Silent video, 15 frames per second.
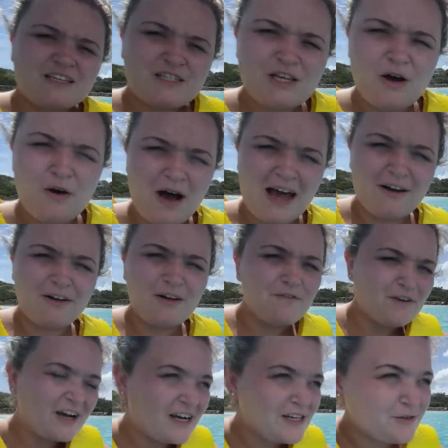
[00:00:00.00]
So I don't know if
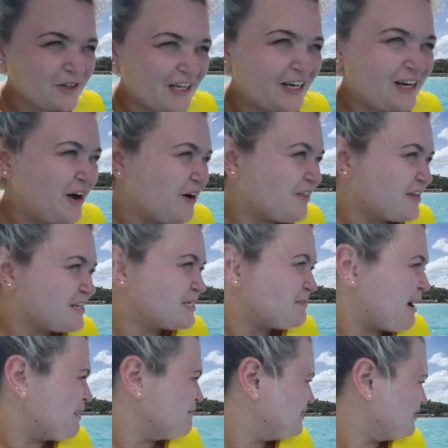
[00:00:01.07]
you guys really know this
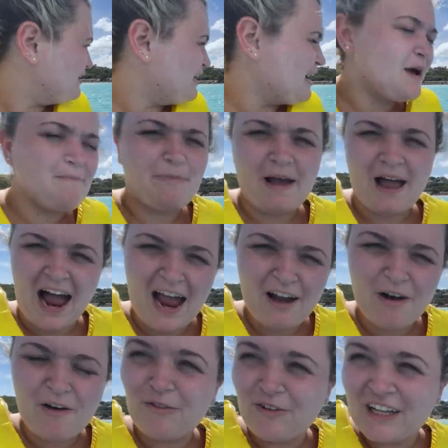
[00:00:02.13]
about me or not, but I
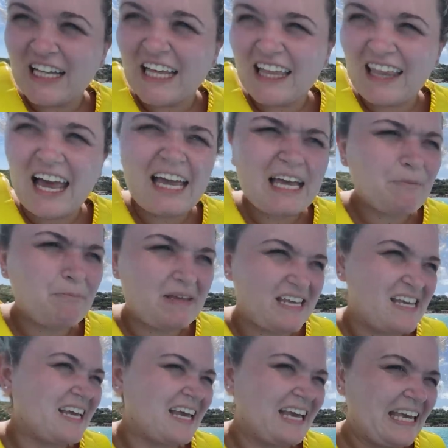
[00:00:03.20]
don't really like
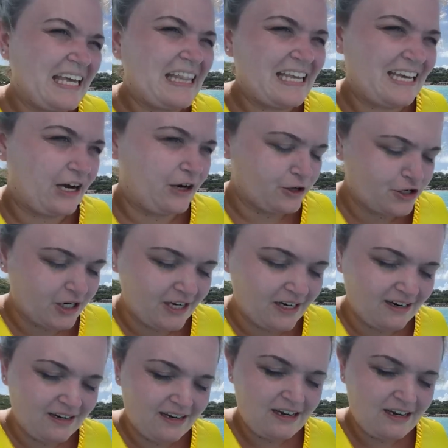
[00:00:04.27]
being in the ocean.